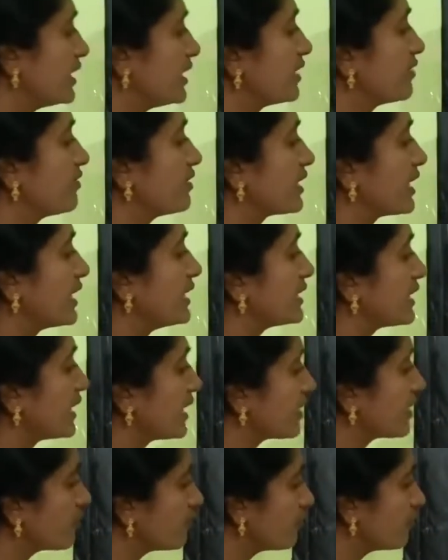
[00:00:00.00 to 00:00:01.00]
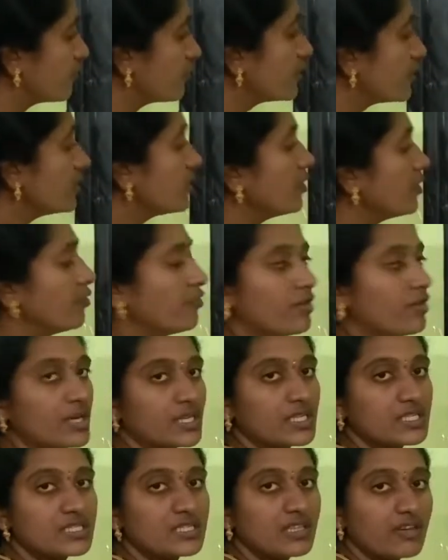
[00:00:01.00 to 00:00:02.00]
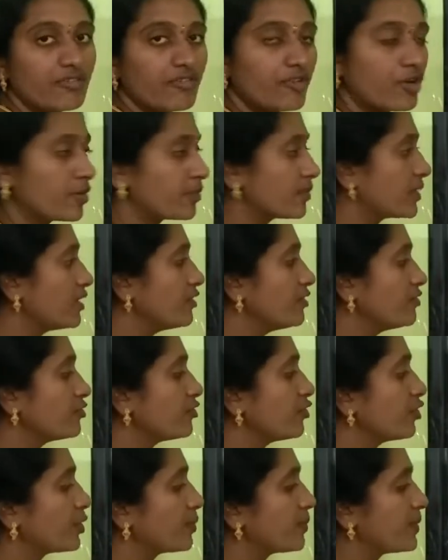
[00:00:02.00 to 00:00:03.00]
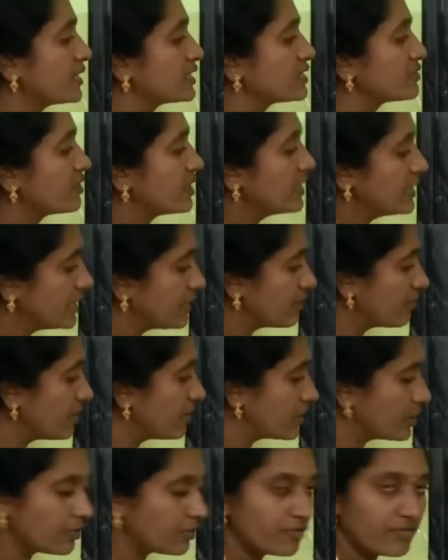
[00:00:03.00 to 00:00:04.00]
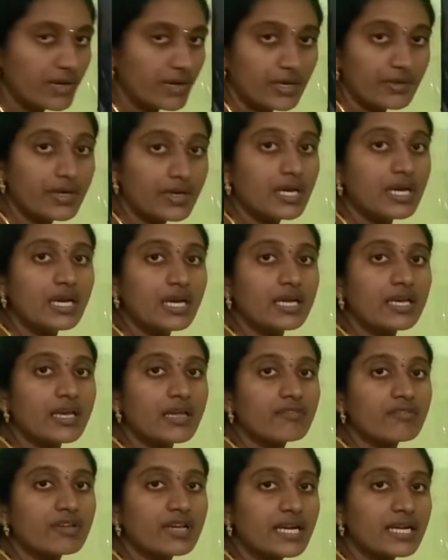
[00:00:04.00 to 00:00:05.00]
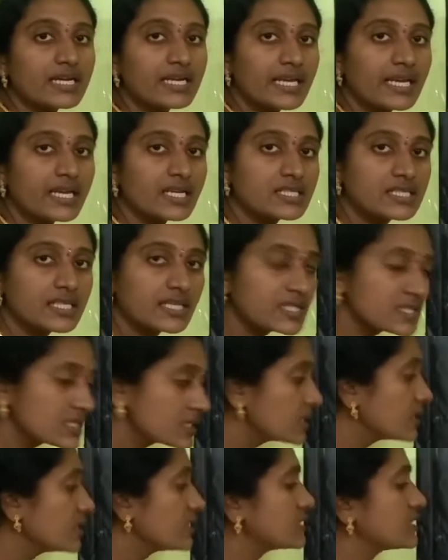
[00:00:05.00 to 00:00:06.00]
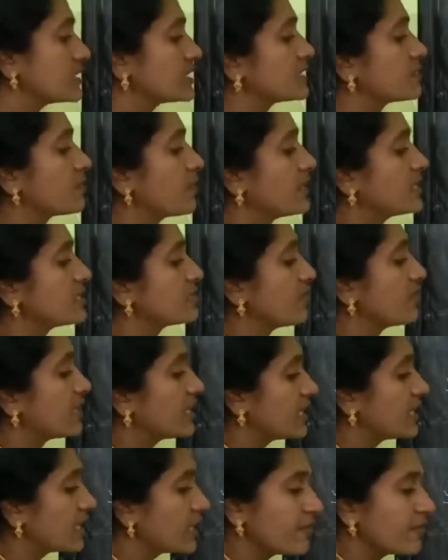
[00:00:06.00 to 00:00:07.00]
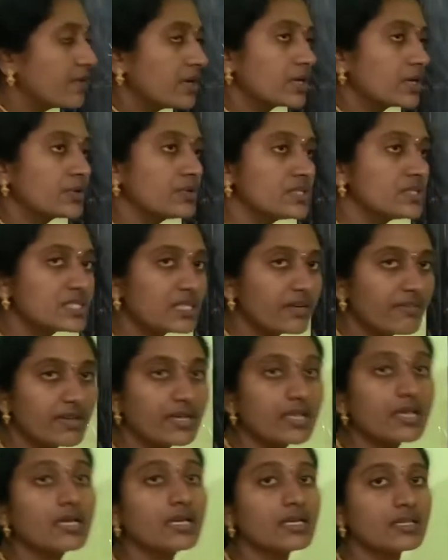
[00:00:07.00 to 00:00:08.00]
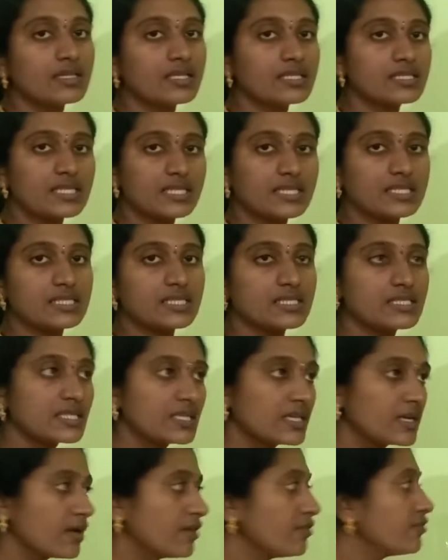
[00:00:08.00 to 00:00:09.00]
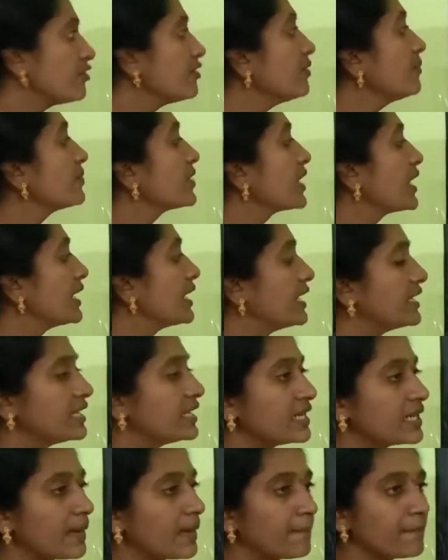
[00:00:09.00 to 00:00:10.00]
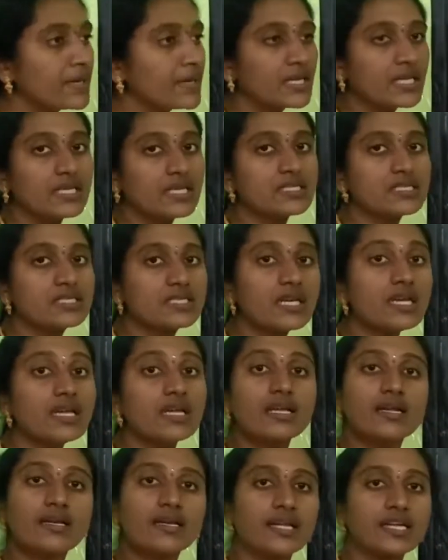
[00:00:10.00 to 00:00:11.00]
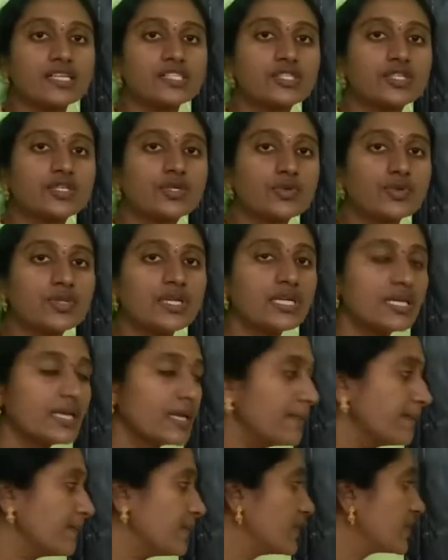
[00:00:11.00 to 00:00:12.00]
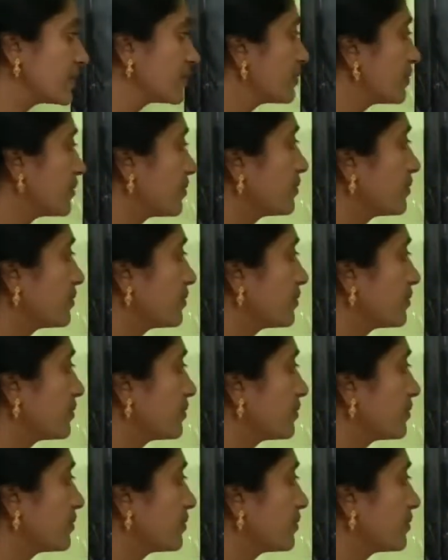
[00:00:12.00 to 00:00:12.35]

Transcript: here we can take 4. What is the formula? 4 plus 1 equal to 5. Here we can take 6. 6 plus 1 equal to 7. The successor of any number is the next to the number.